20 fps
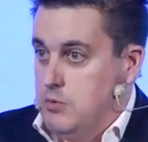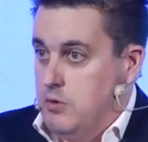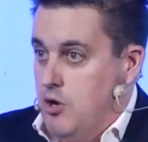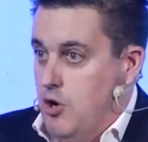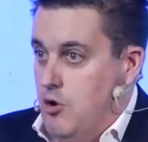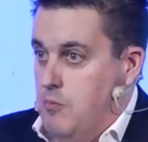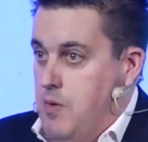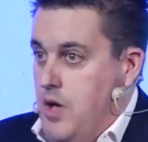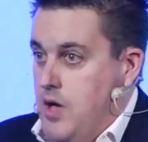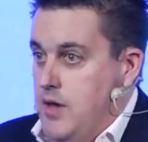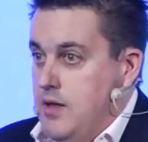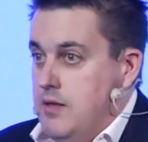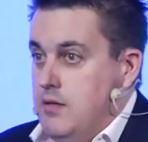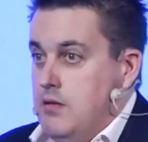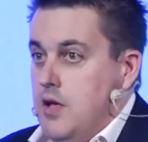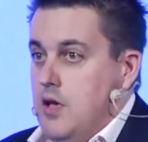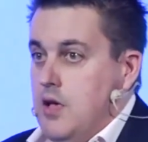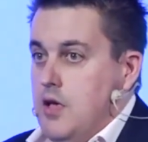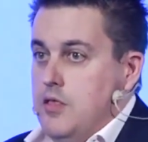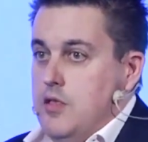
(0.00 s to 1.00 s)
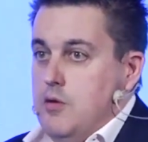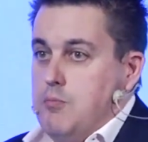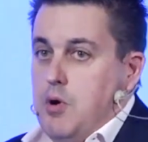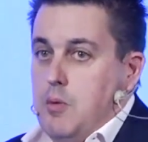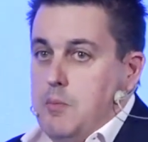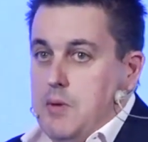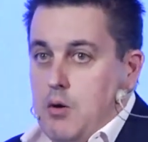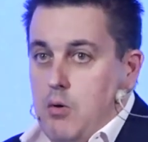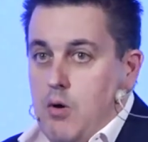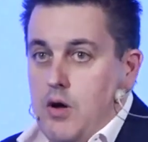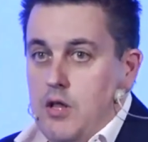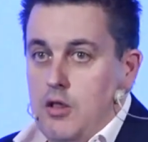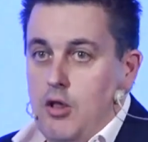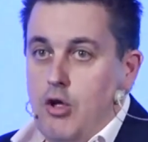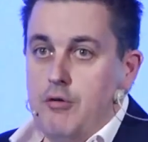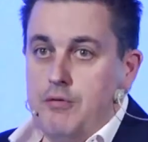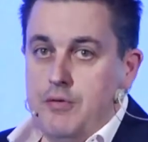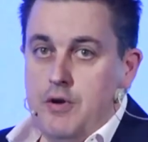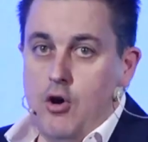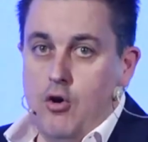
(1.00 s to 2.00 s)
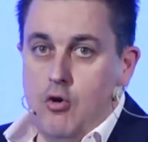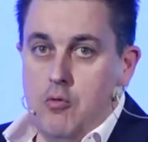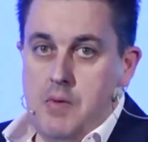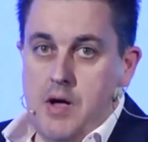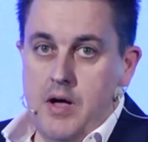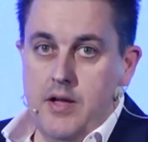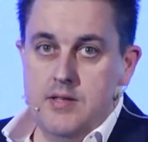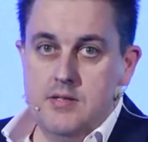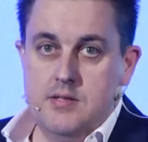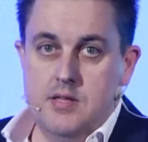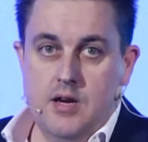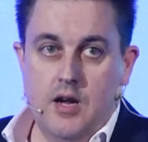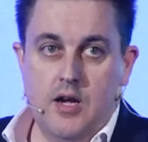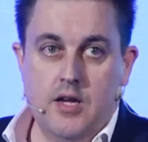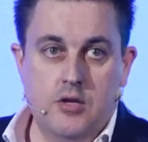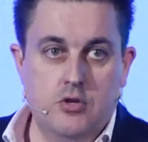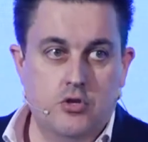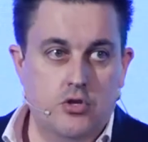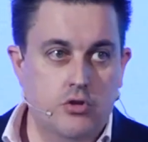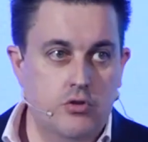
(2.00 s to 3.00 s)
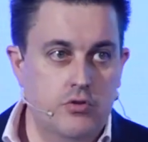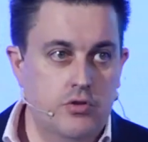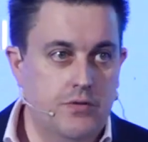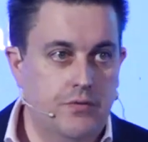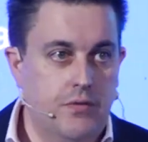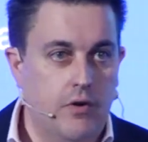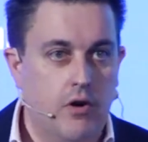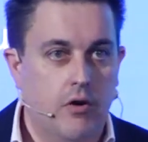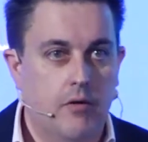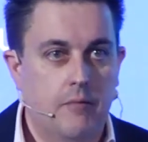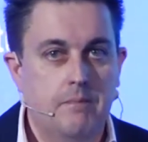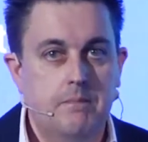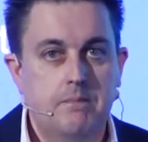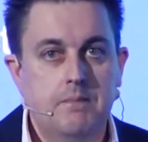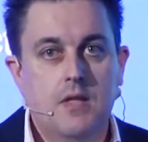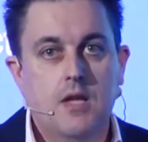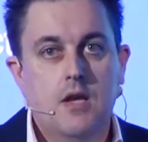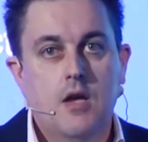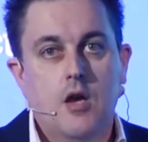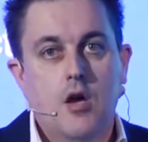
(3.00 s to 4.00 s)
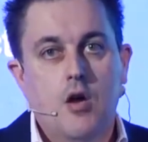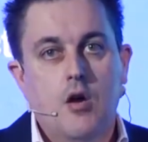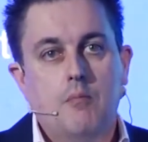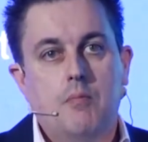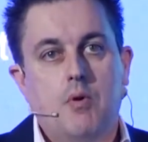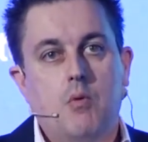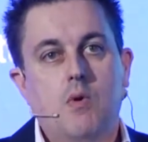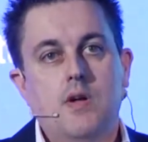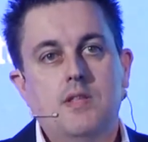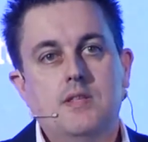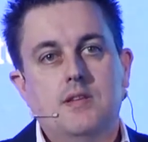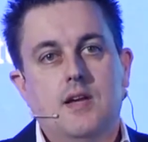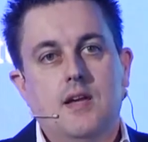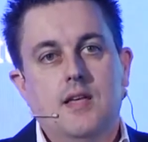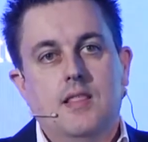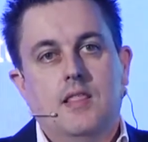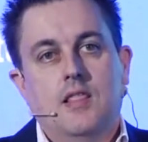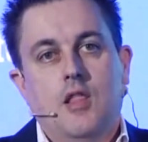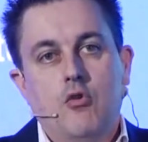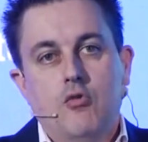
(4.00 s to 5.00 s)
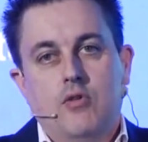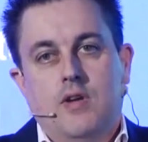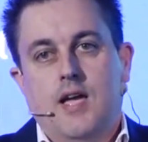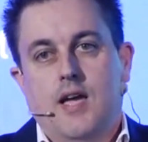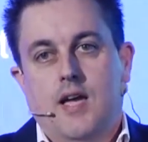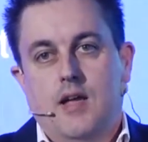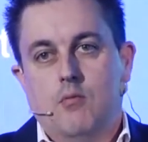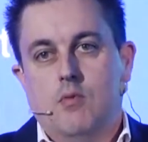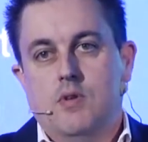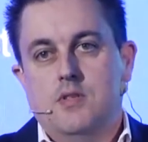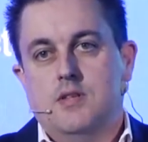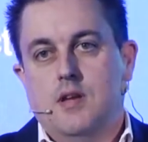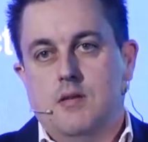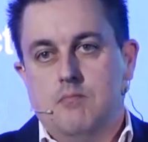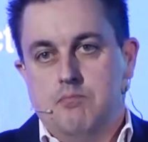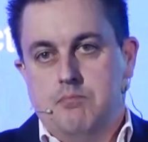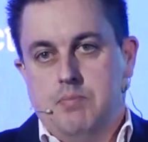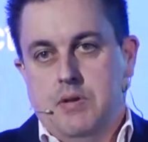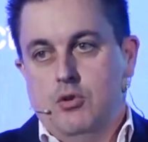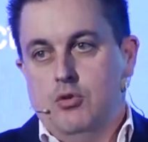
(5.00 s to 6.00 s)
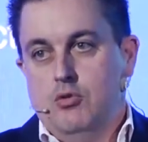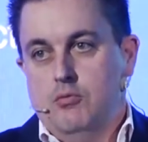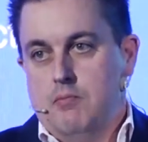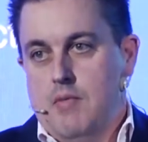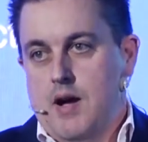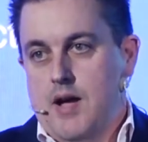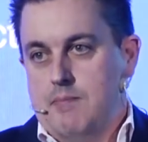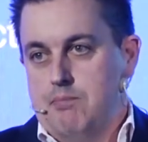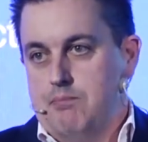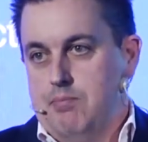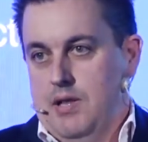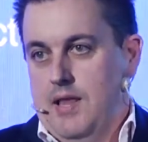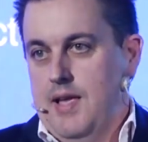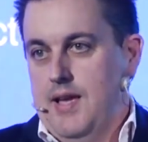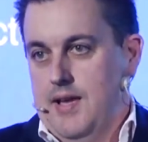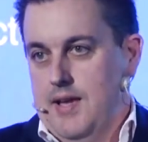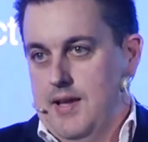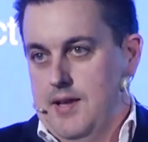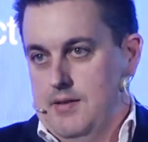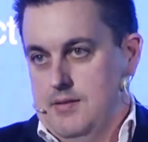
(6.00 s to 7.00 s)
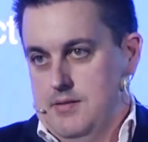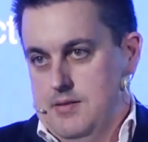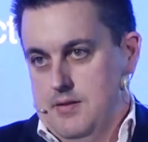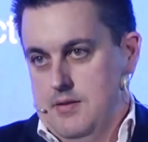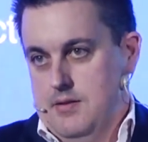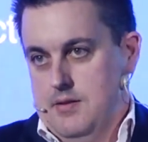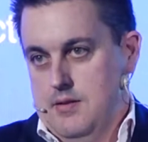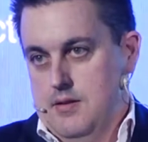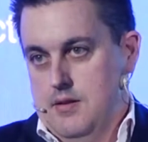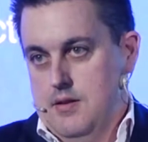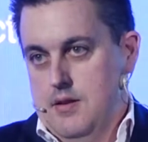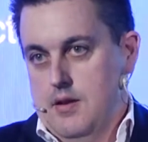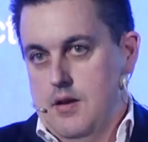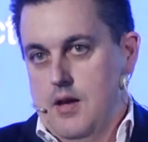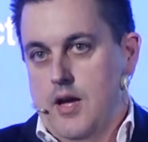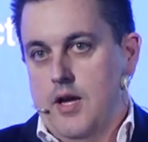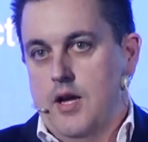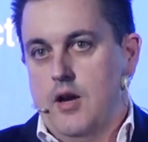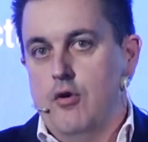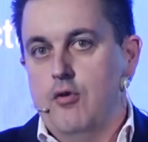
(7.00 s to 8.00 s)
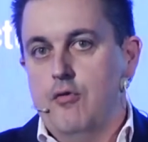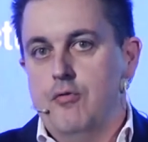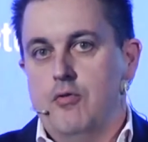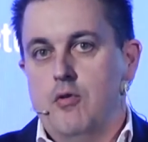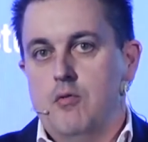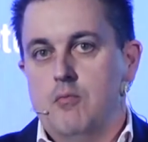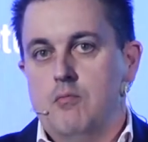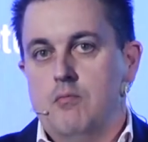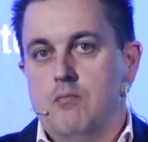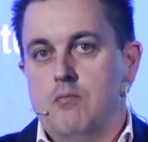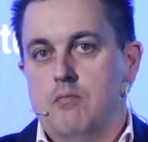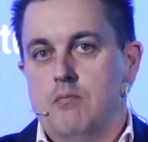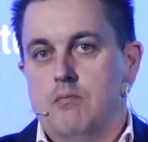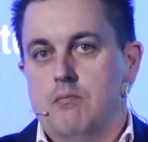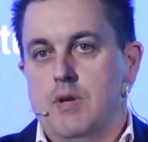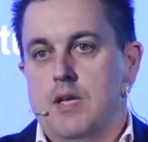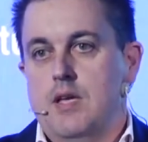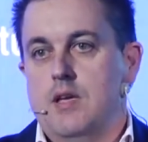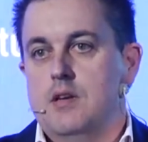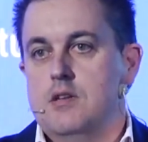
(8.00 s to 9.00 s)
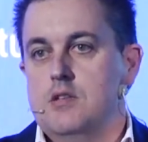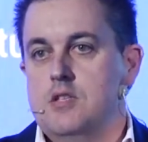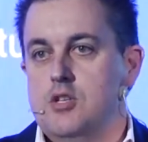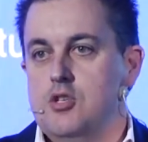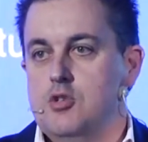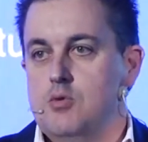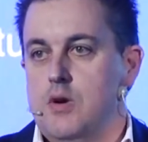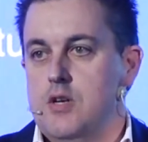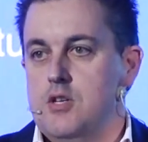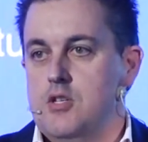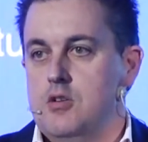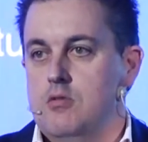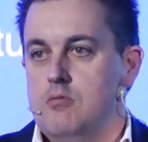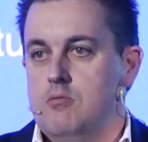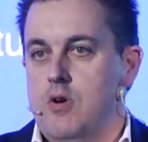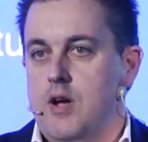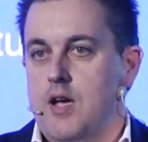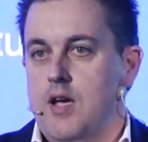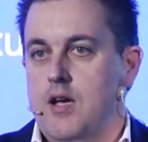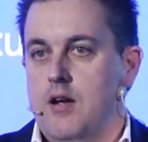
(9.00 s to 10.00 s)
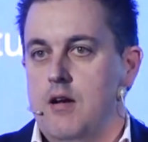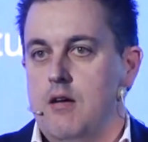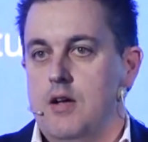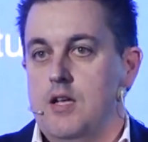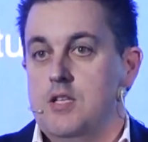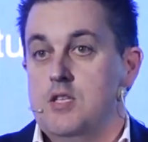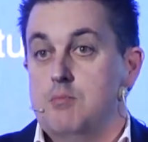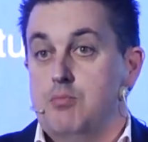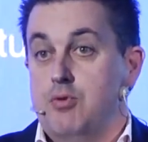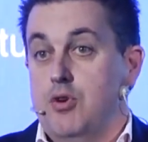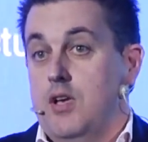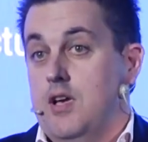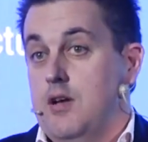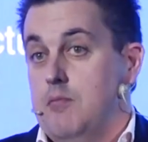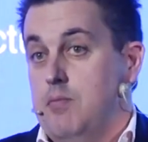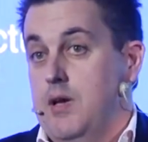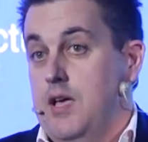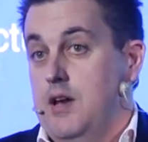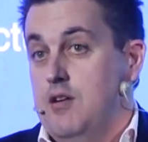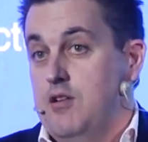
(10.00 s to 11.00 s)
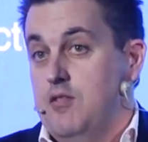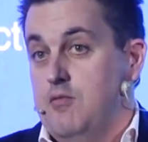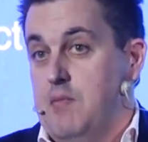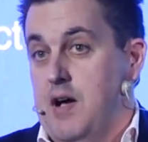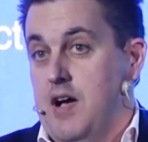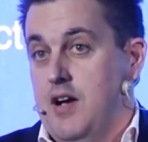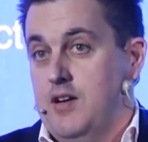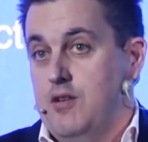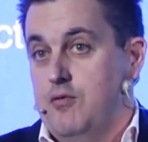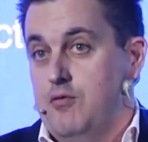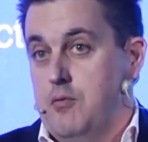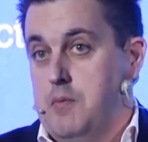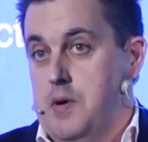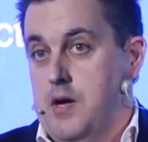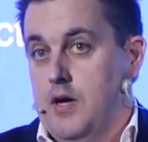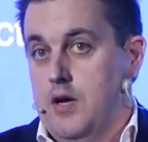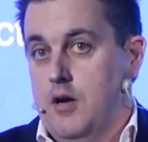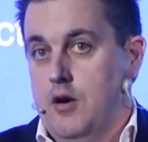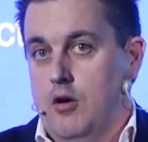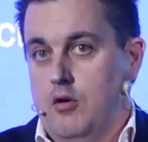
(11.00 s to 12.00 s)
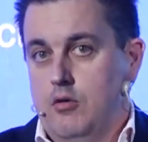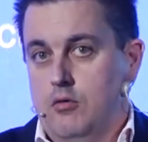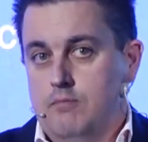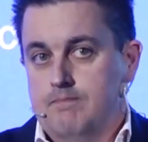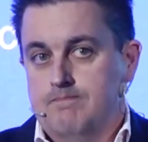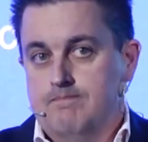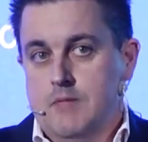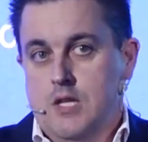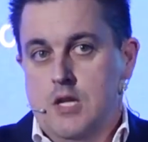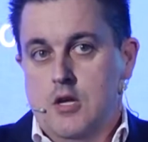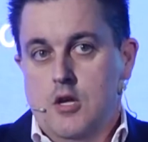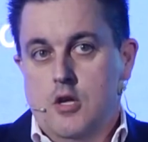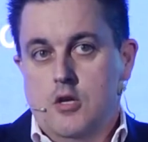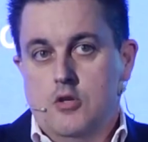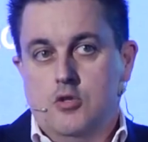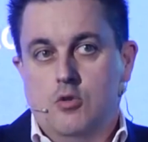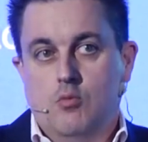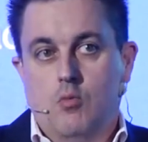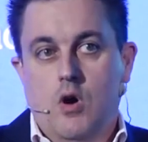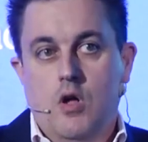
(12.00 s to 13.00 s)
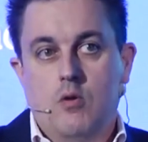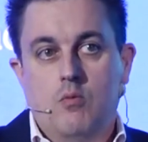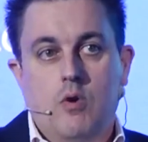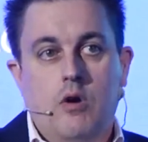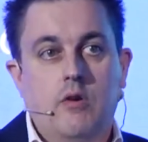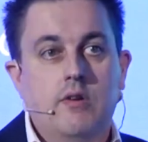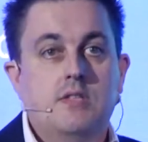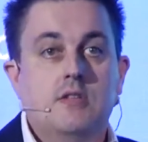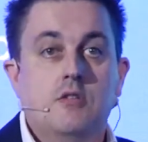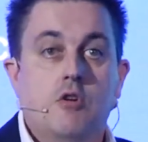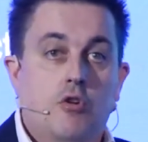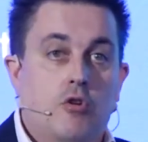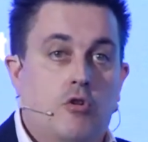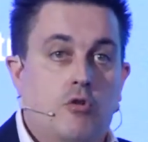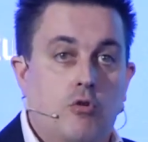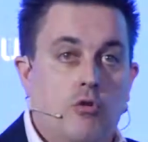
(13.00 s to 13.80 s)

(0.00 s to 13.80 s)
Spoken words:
to a coal mine, and there are probably quite a lot of coal mines that I could choose from. But once I build my plant, I go from being in a situation where it's a pretty competitive market for buying coal to one where it's not at